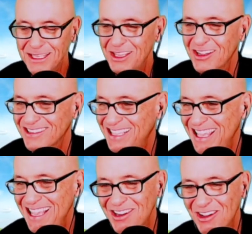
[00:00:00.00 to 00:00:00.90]
Yeah,
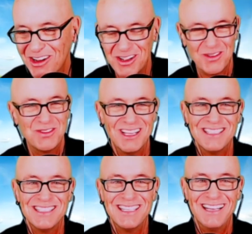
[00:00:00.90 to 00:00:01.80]
Key Largo
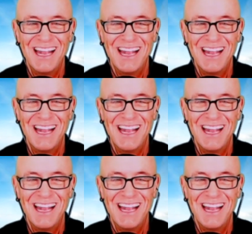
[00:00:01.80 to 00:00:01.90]
sunset.